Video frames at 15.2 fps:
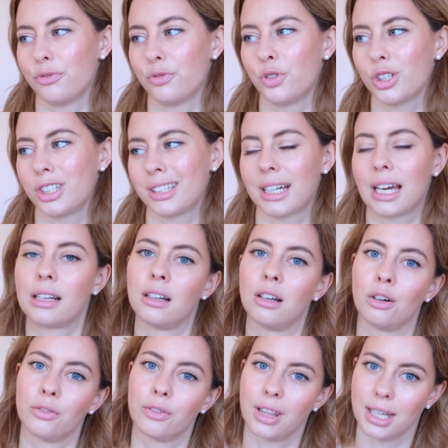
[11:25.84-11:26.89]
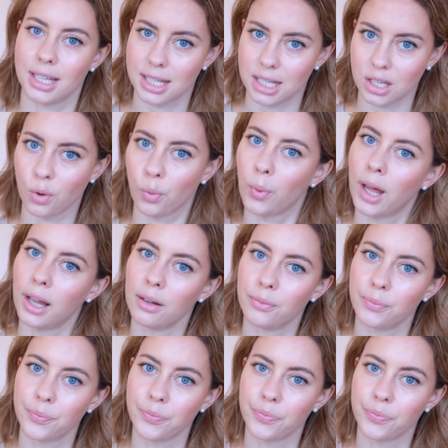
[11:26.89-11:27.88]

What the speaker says: wouldn't get along with this so well.